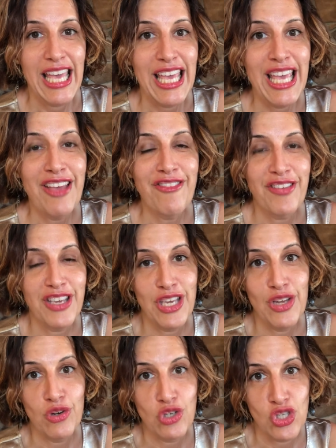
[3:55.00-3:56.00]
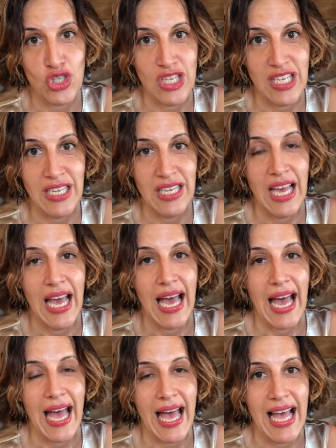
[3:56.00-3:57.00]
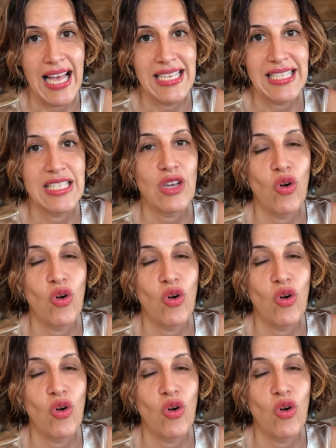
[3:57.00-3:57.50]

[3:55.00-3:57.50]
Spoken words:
If he or she has